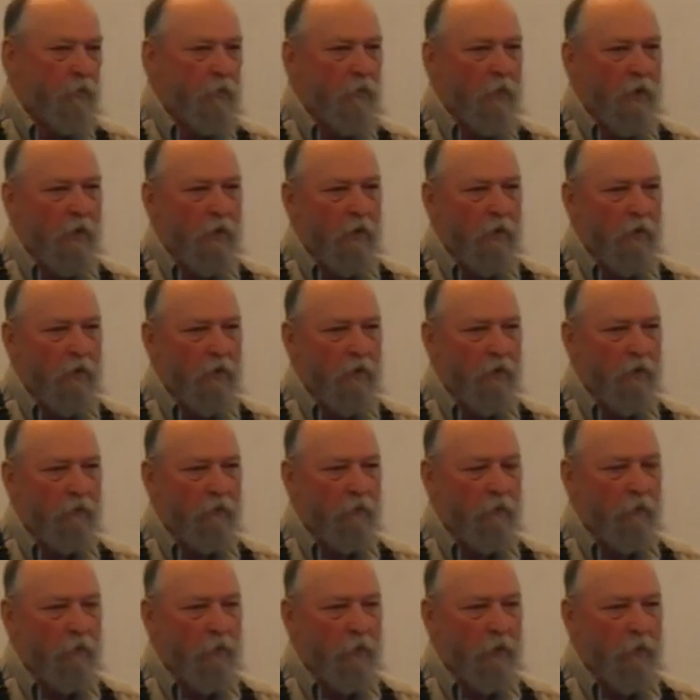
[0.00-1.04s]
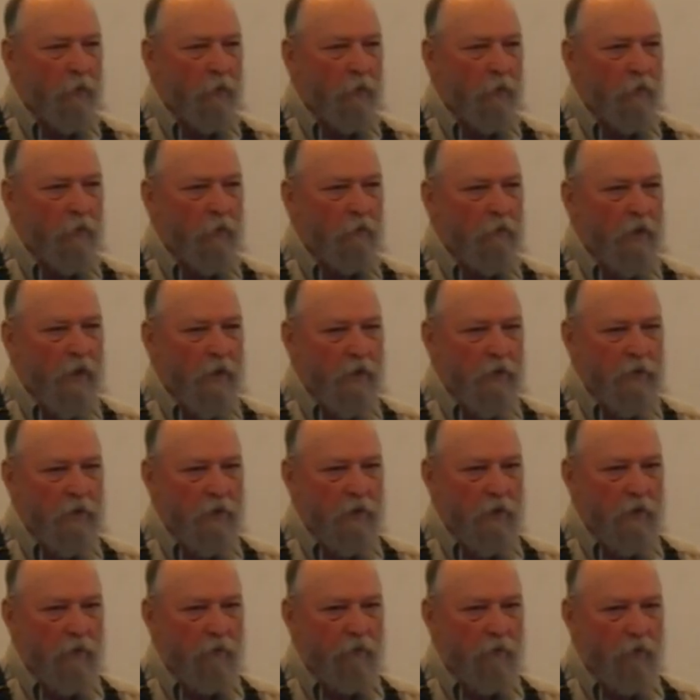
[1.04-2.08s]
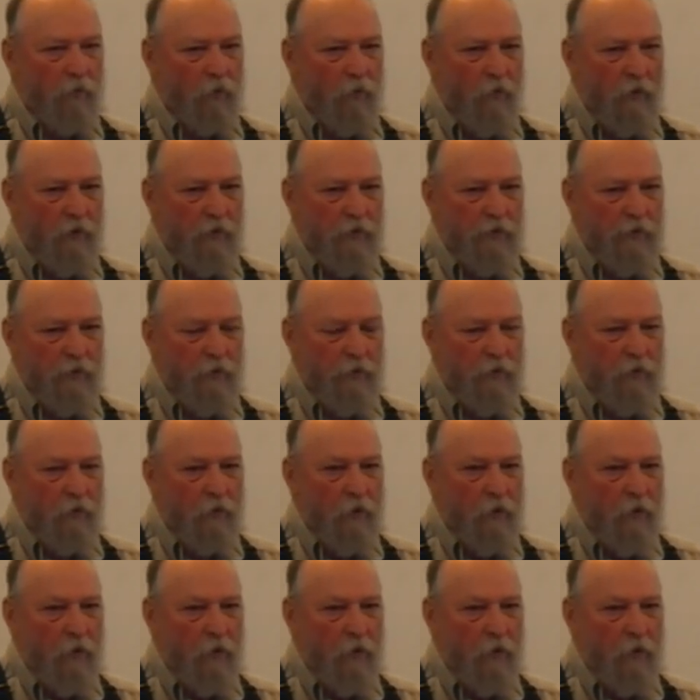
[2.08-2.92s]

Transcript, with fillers: uh, different people asking different questions.